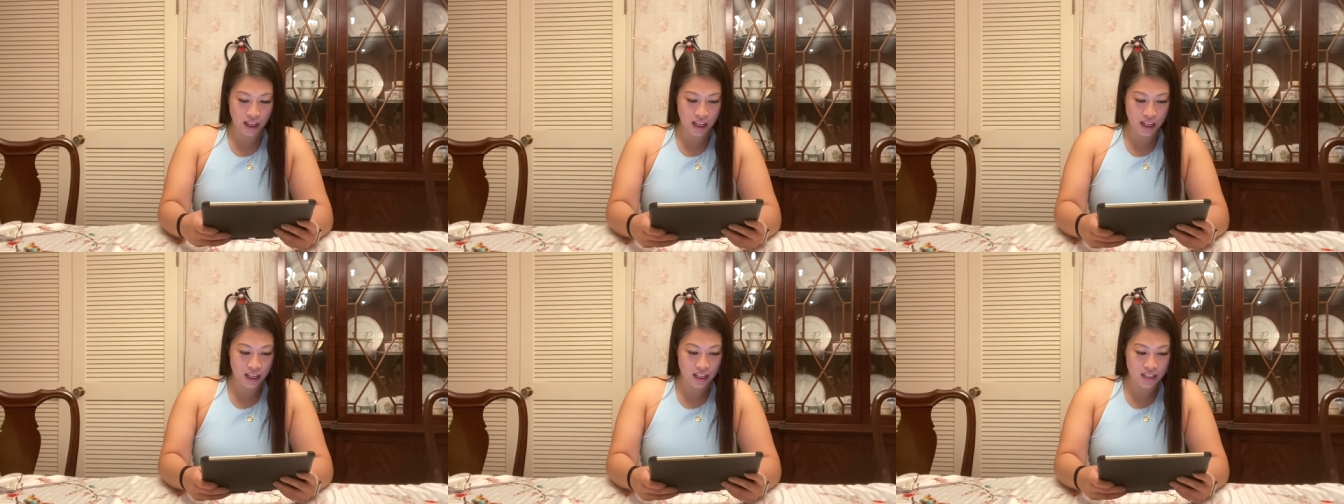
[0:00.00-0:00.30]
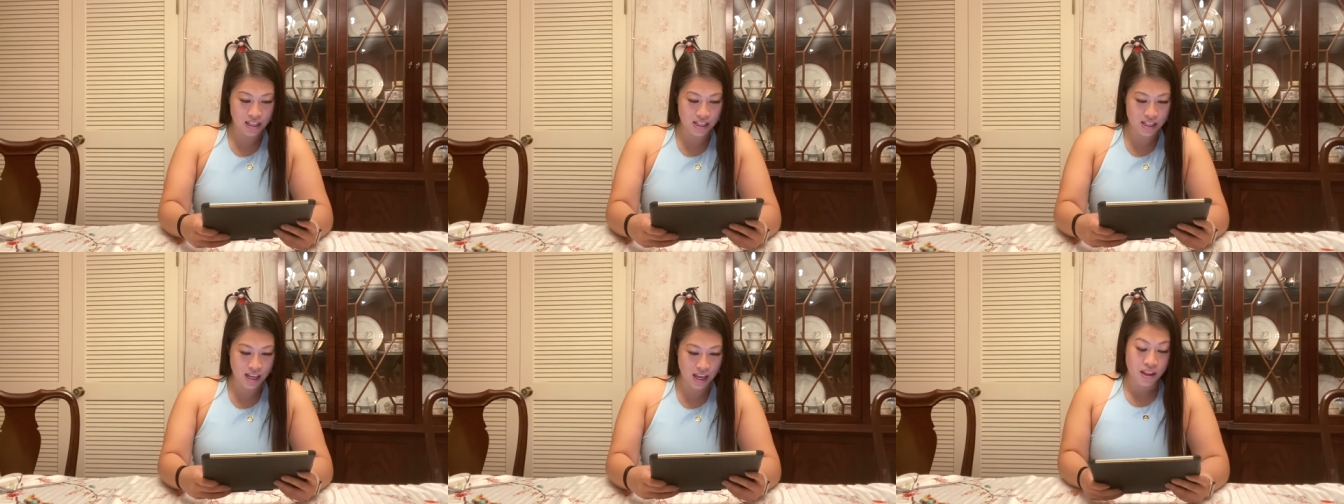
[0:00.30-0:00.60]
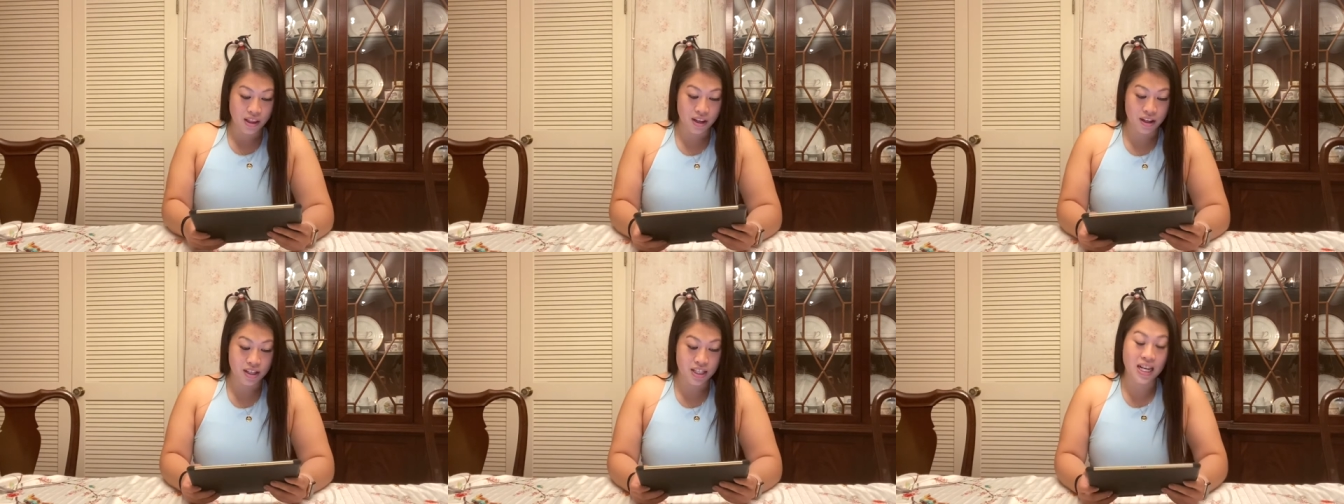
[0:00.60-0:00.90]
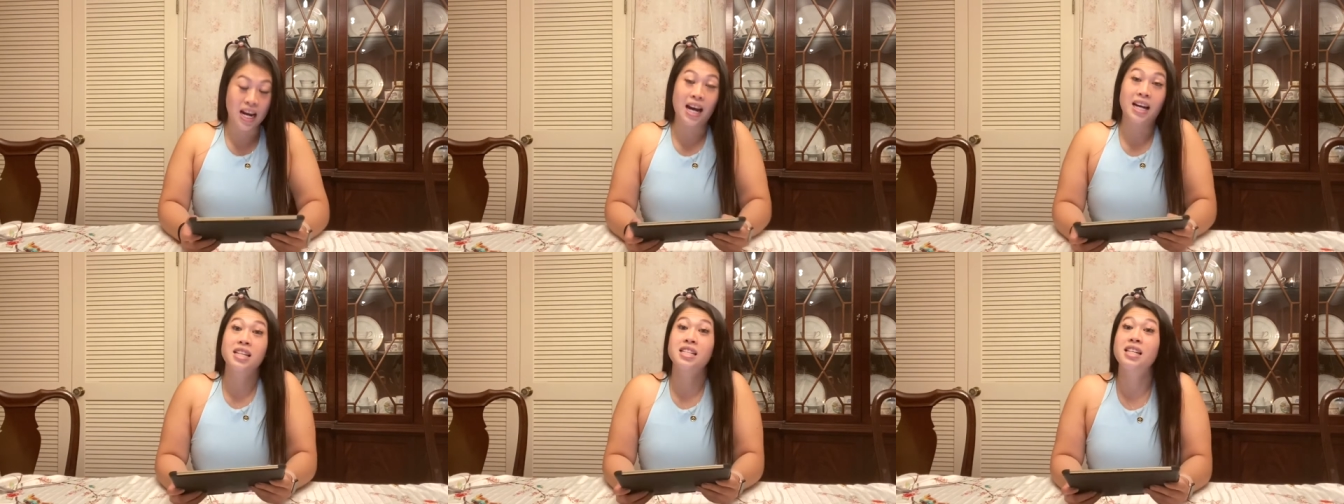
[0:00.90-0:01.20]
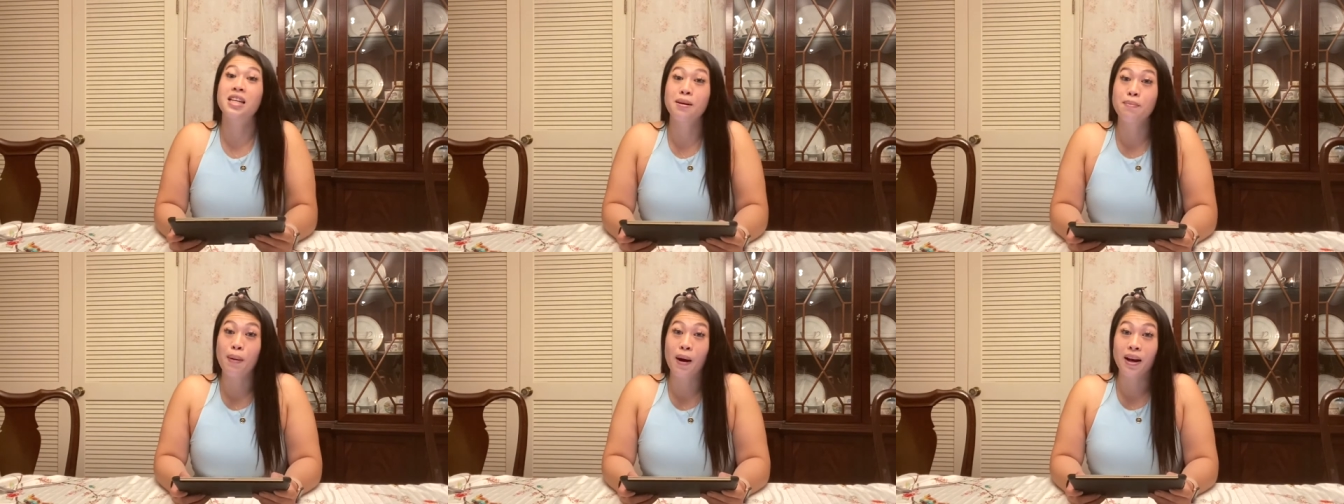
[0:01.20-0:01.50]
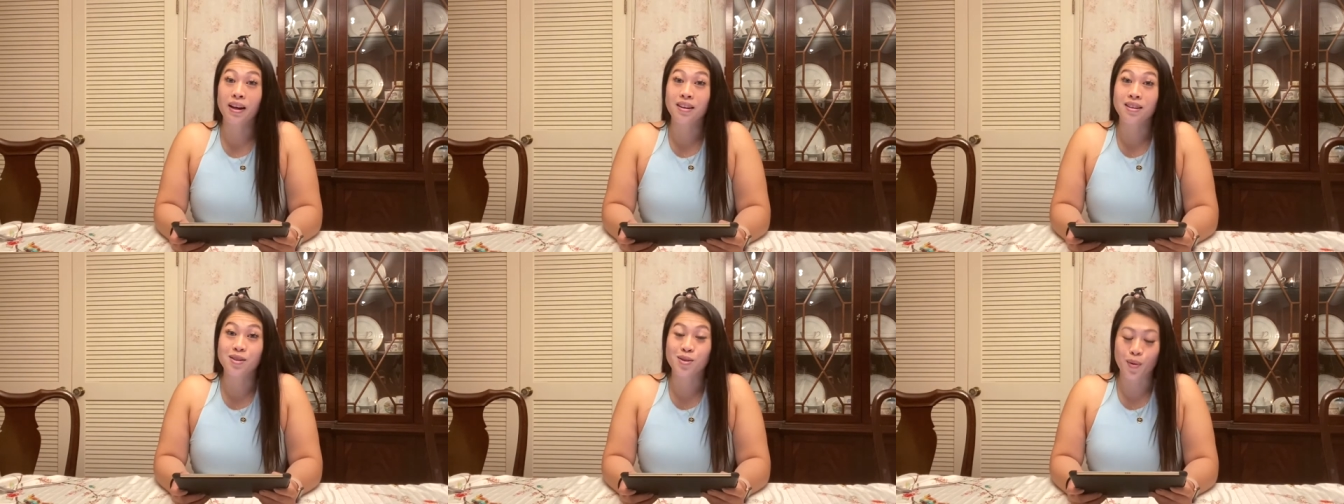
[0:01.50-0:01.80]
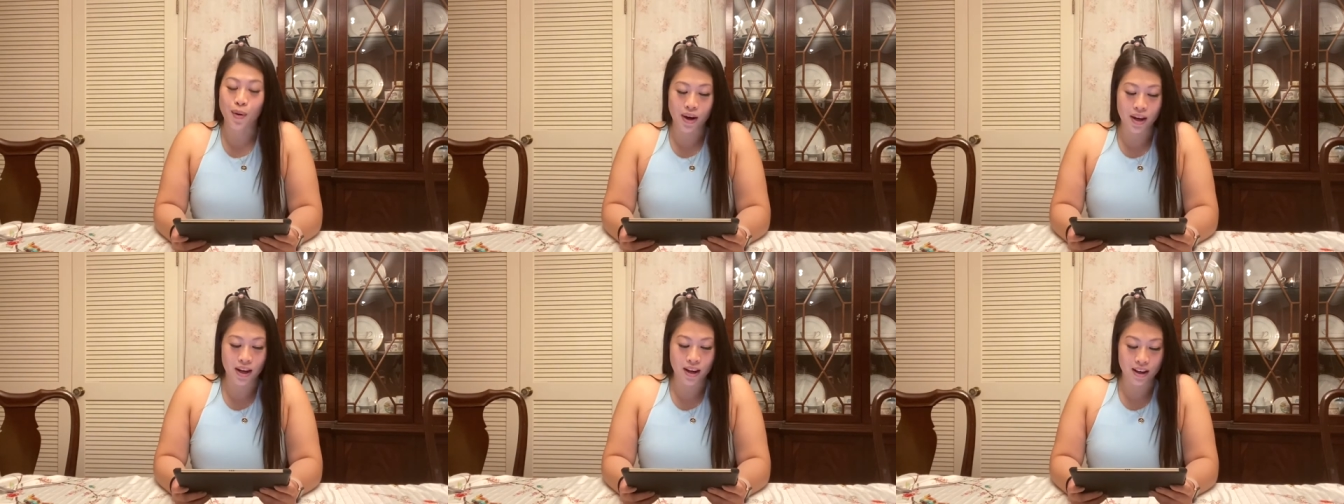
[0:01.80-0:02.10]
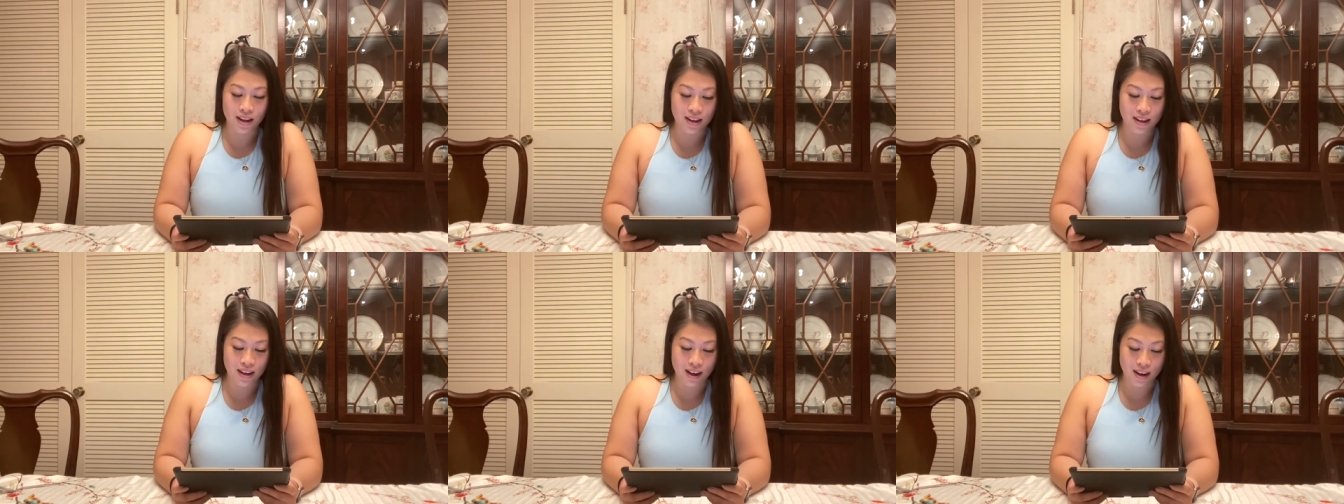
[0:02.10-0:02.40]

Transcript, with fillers: is their Thai tea pint is quite good.